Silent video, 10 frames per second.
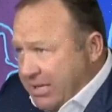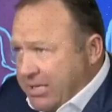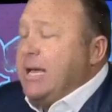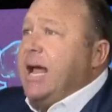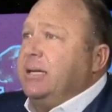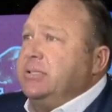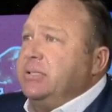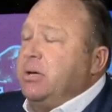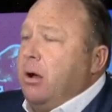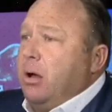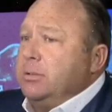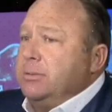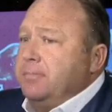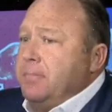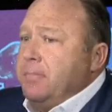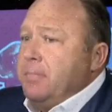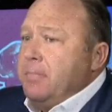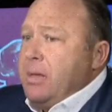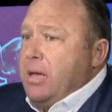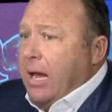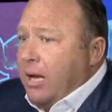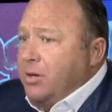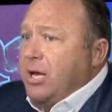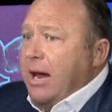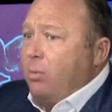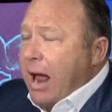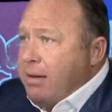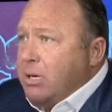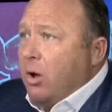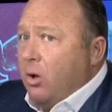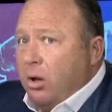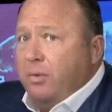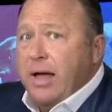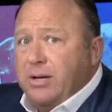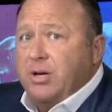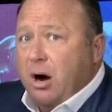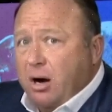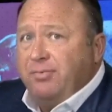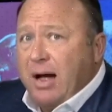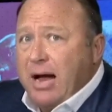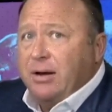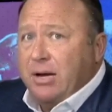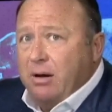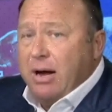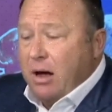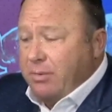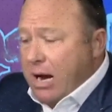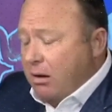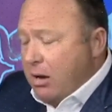Pizzagate, as it's called, is a rabbit hole that is horrifying to go down.